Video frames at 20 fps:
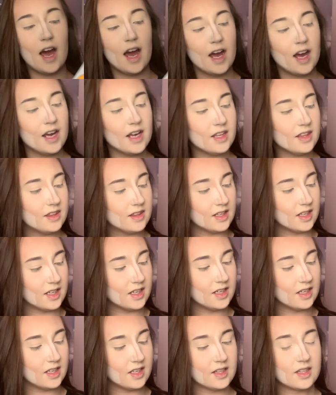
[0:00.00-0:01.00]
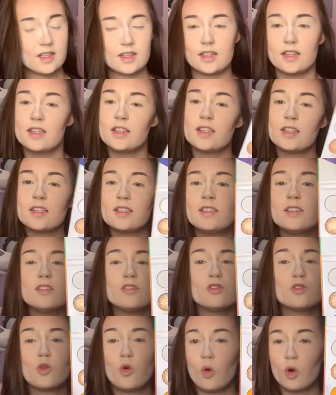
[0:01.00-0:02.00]
I think that this
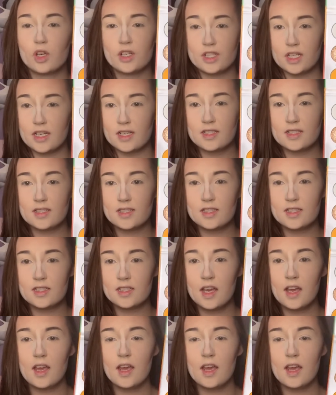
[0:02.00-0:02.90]
is gorgeous.